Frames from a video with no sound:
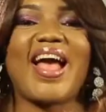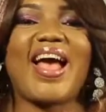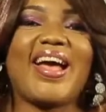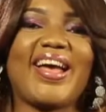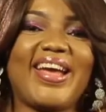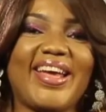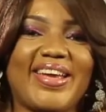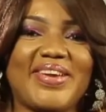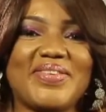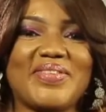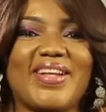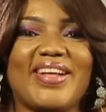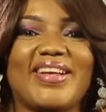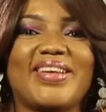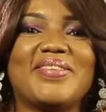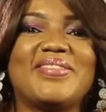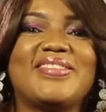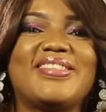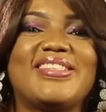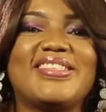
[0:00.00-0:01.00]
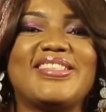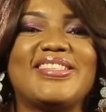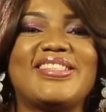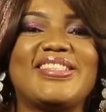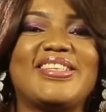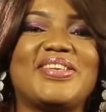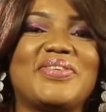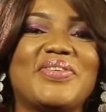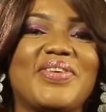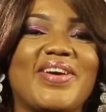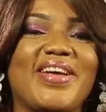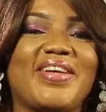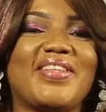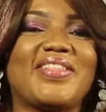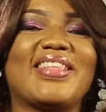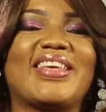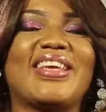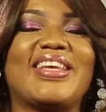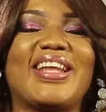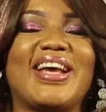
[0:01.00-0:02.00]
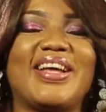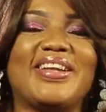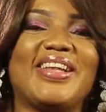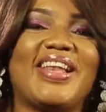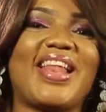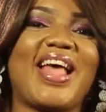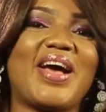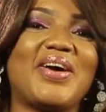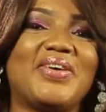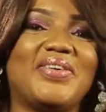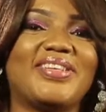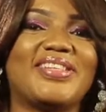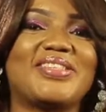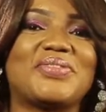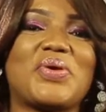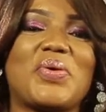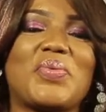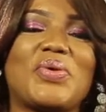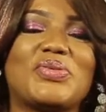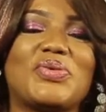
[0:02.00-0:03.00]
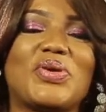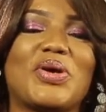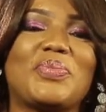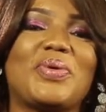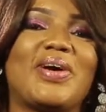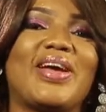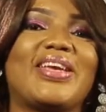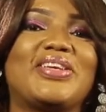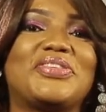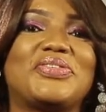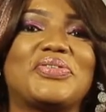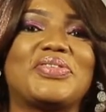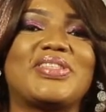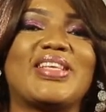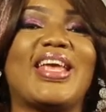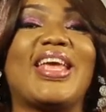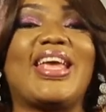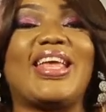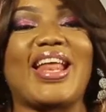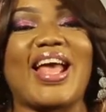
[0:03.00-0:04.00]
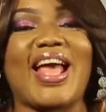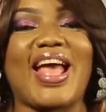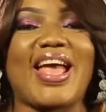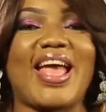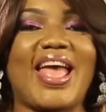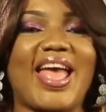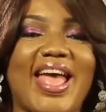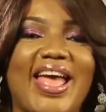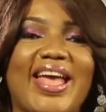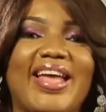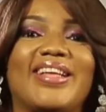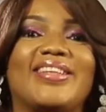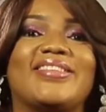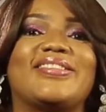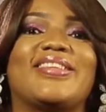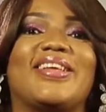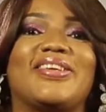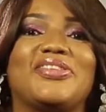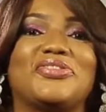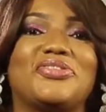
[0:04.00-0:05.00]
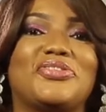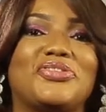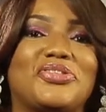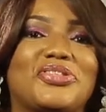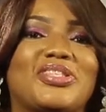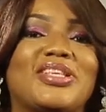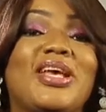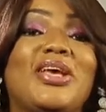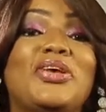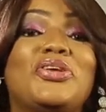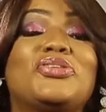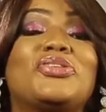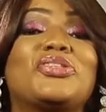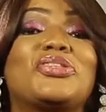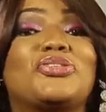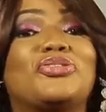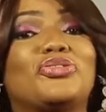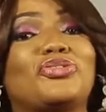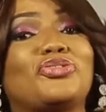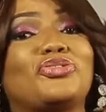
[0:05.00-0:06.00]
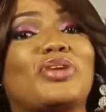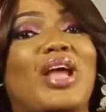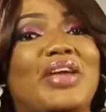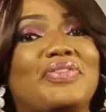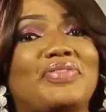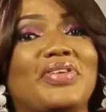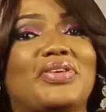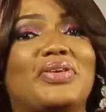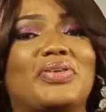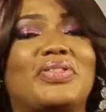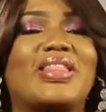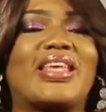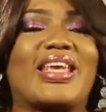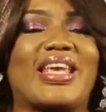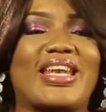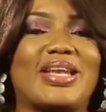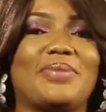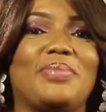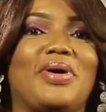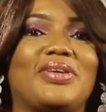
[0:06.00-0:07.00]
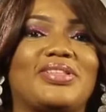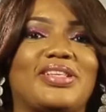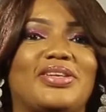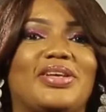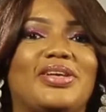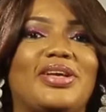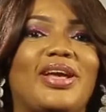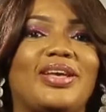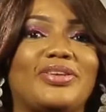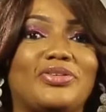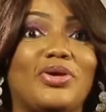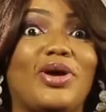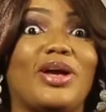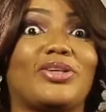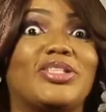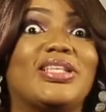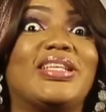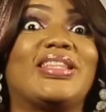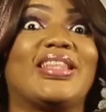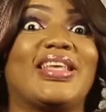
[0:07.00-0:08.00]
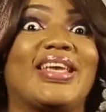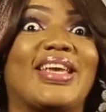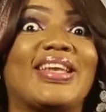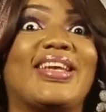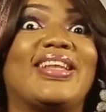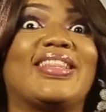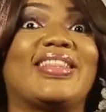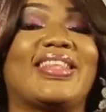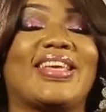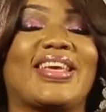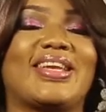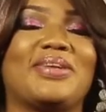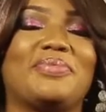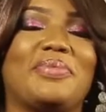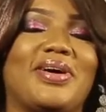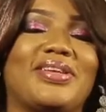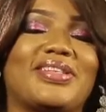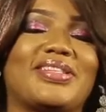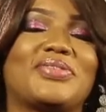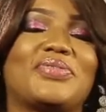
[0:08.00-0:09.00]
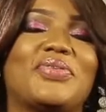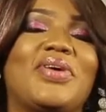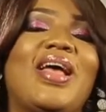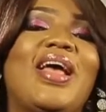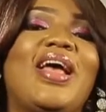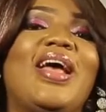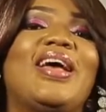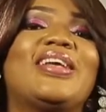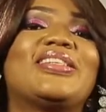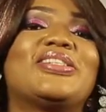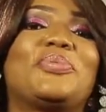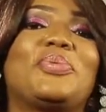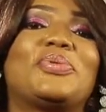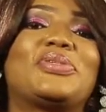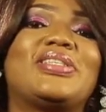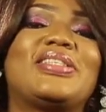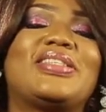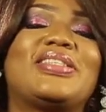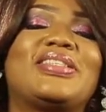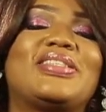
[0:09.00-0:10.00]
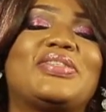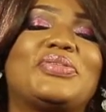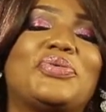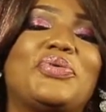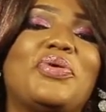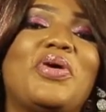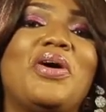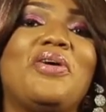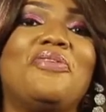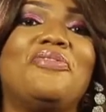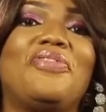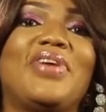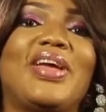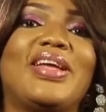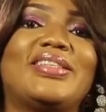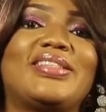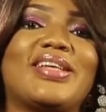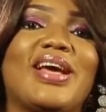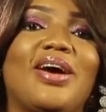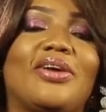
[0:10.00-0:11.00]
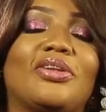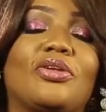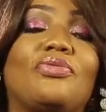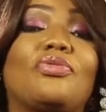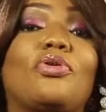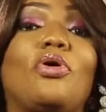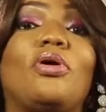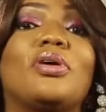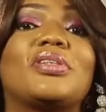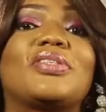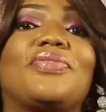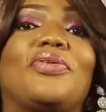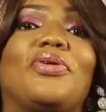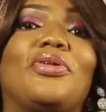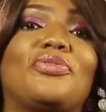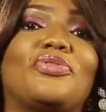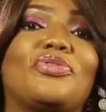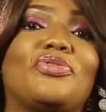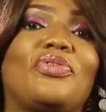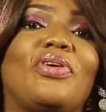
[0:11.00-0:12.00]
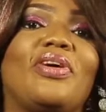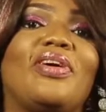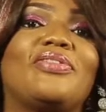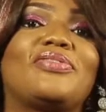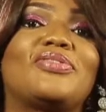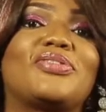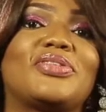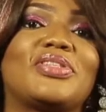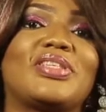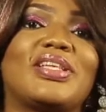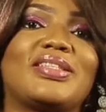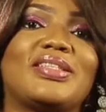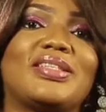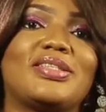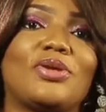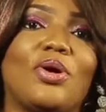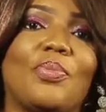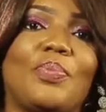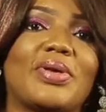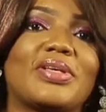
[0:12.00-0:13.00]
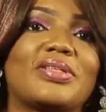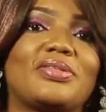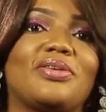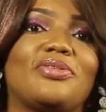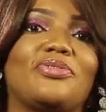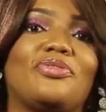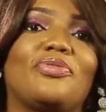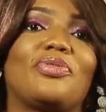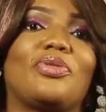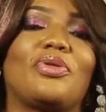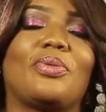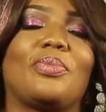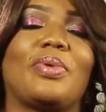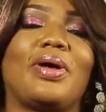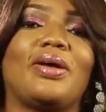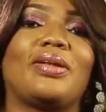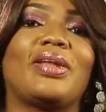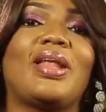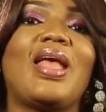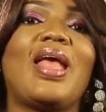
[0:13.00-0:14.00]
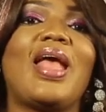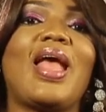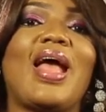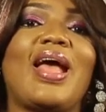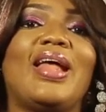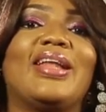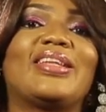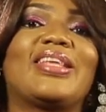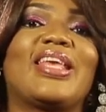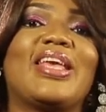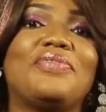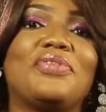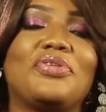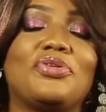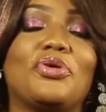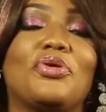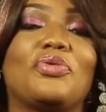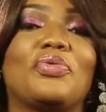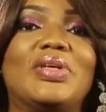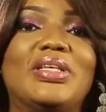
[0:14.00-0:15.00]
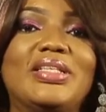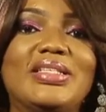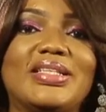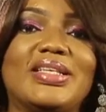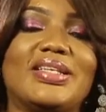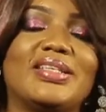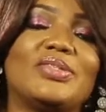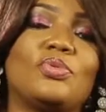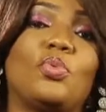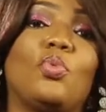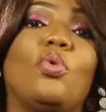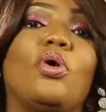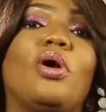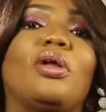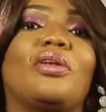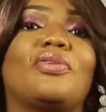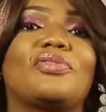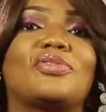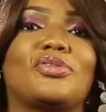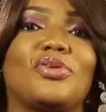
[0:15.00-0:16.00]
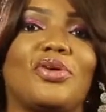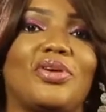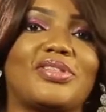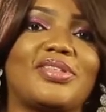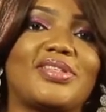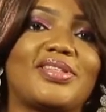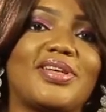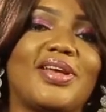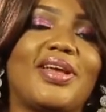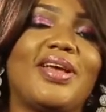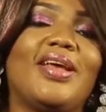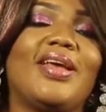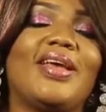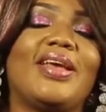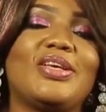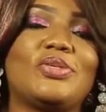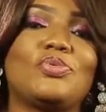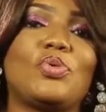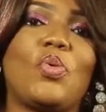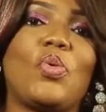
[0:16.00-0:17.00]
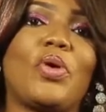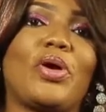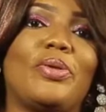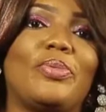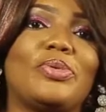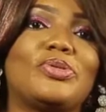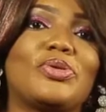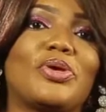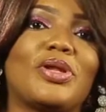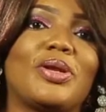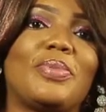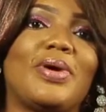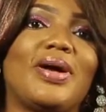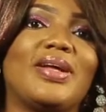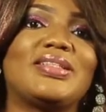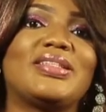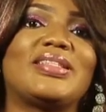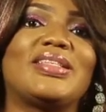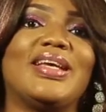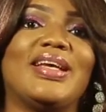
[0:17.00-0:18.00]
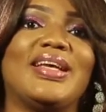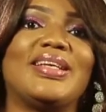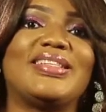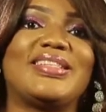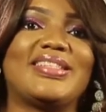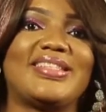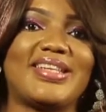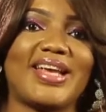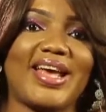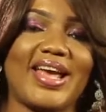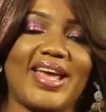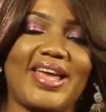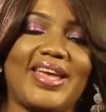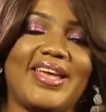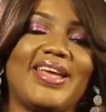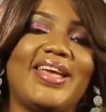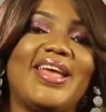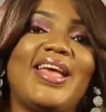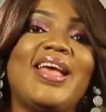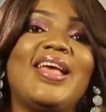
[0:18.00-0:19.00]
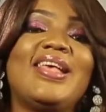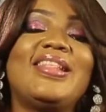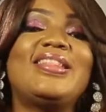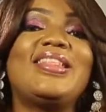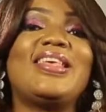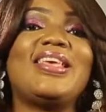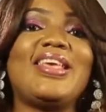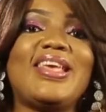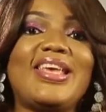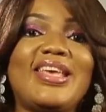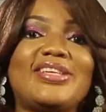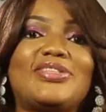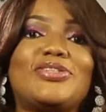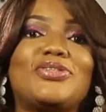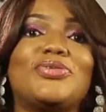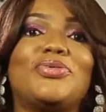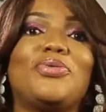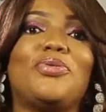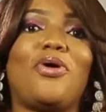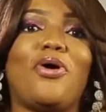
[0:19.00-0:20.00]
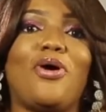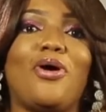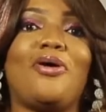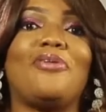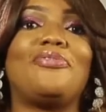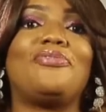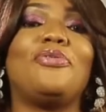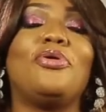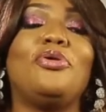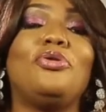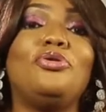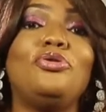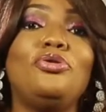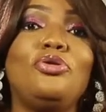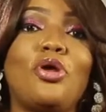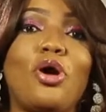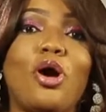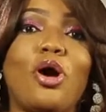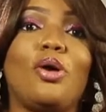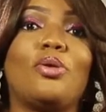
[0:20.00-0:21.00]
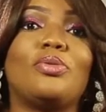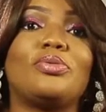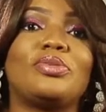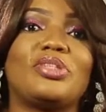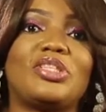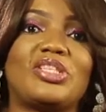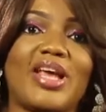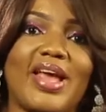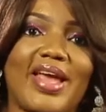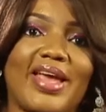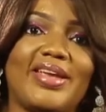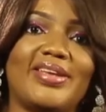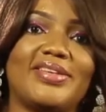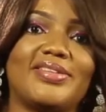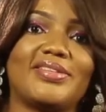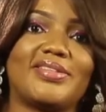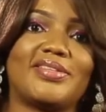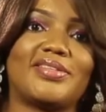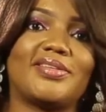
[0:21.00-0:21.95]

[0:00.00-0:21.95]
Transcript: Hi, welcome to T O L. Thinking Out Loud is where we talk about issues in our heads. Like, you know, just, just you're driving and you're thinking about it, and you're, and you're actually thinking and thinking about it. So it's an opportunity to vent out. Of course, for all of you who have suggested topics that you've thought about and giving your reasons, one of such is what we're going to be talking about today. The issue of no change.